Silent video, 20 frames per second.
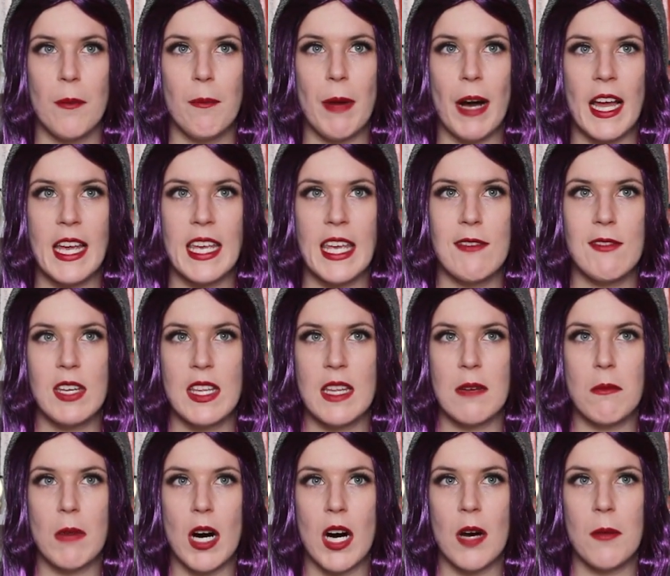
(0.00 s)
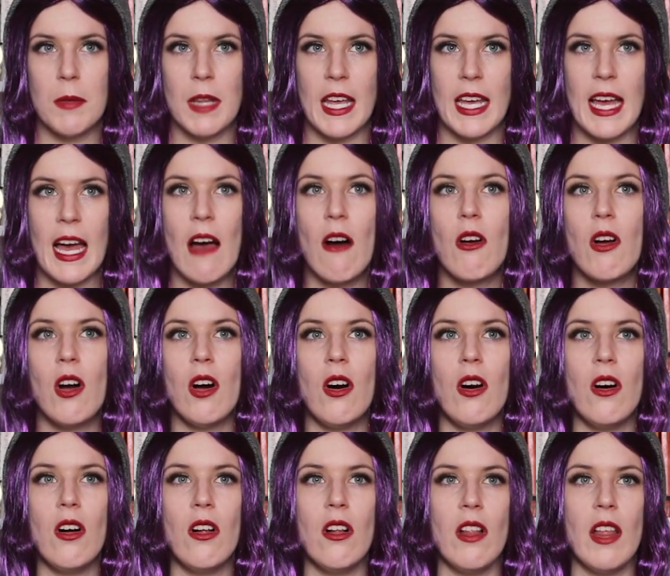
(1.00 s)
by giving the mom like
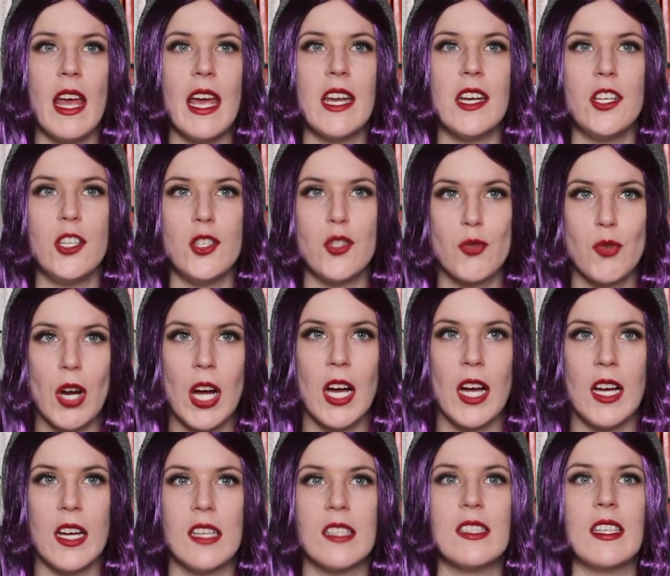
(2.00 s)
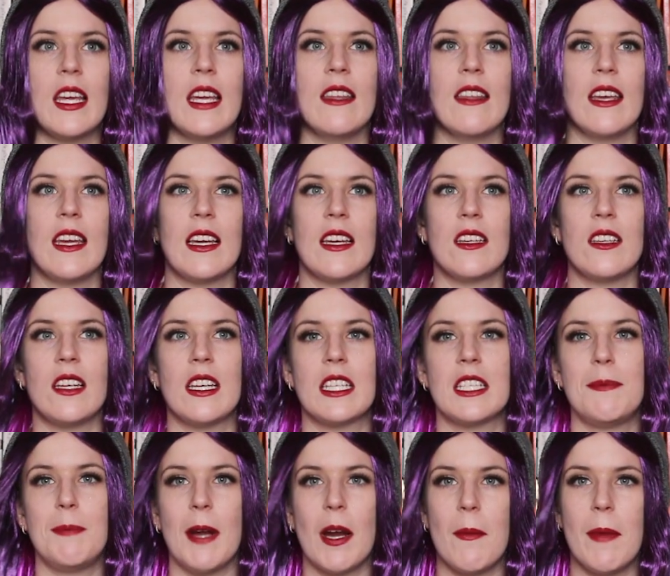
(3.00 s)
alcohol and drugs and like
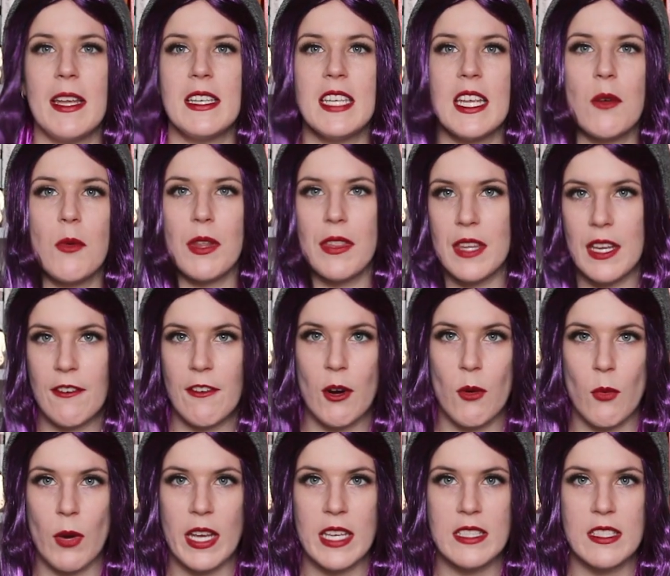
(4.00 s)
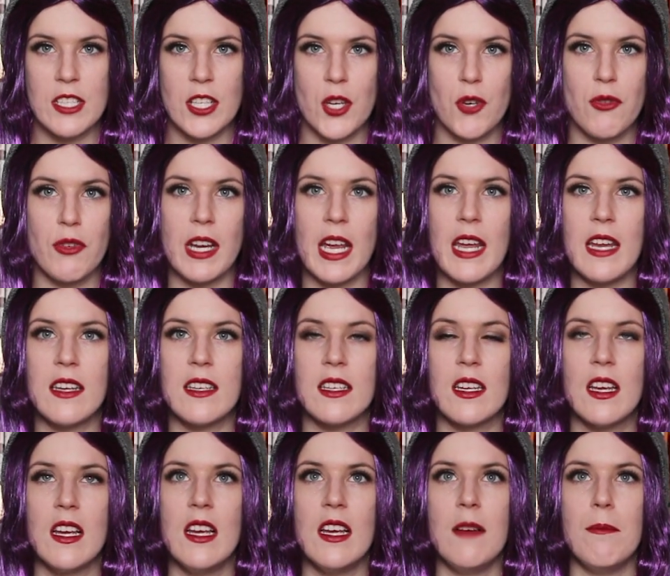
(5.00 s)
experimenting with different ways to create
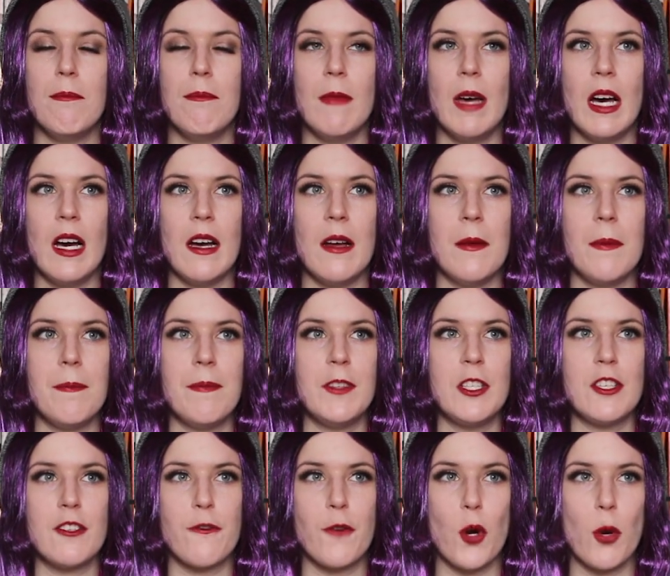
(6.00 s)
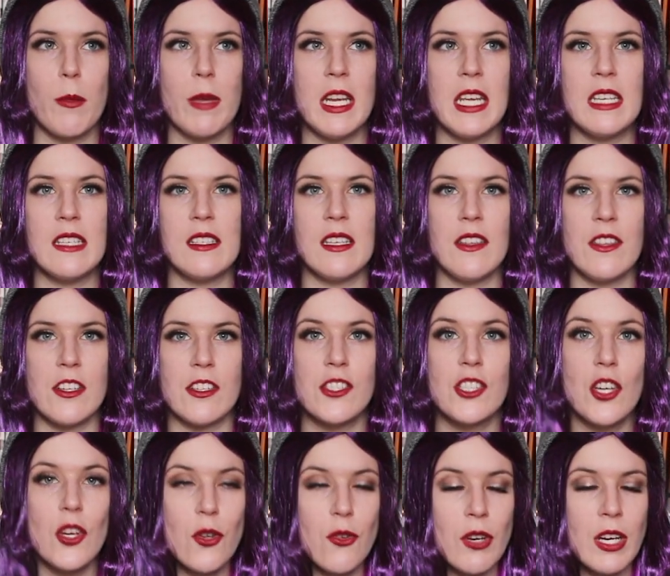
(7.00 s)
um, disformities in their
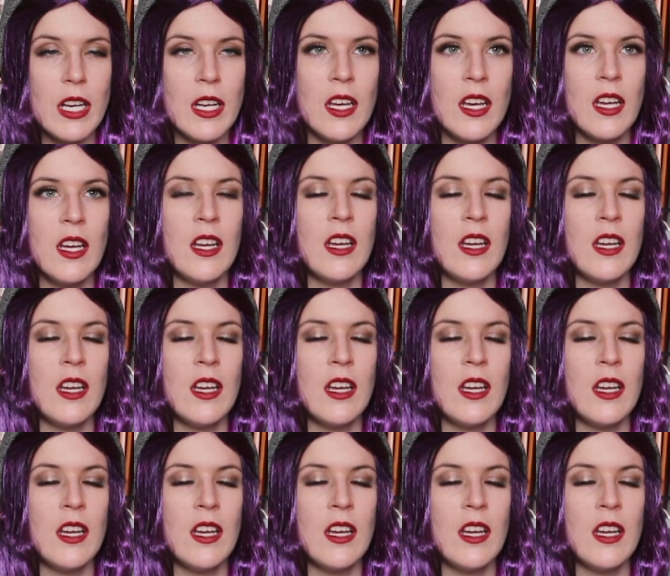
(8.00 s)
children.